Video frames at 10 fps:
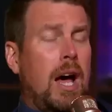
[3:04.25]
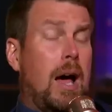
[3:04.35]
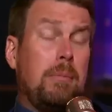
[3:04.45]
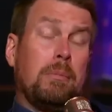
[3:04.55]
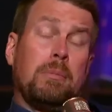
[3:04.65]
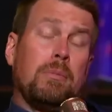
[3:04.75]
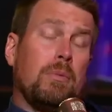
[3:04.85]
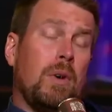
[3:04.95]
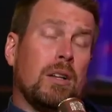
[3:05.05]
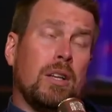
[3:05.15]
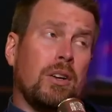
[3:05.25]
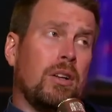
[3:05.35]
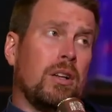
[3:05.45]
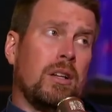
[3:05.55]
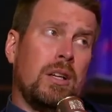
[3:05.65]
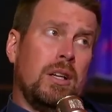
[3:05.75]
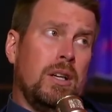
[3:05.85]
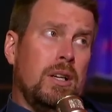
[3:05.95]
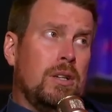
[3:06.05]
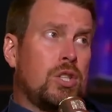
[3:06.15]
I'm a little
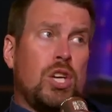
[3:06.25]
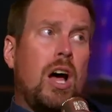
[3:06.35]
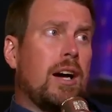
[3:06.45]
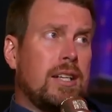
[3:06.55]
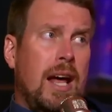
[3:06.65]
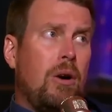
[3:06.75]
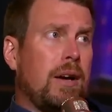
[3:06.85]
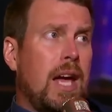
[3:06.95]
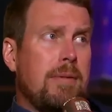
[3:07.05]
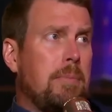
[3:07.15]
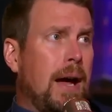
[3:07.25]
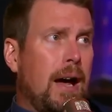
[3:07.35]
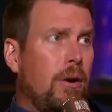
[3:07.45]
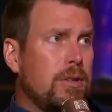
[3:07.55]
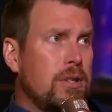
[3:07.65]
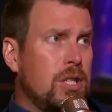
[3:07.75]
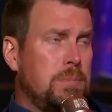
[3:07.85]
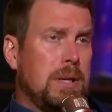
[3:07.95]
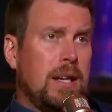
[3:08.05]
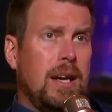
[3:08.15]
shocked at how it came about, just
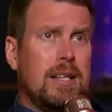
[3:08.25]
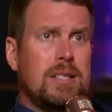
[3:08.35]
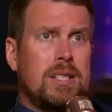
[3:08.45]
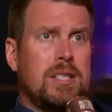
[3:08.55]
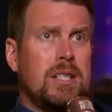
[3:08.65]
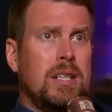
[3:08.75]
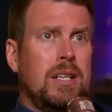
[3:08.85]
because,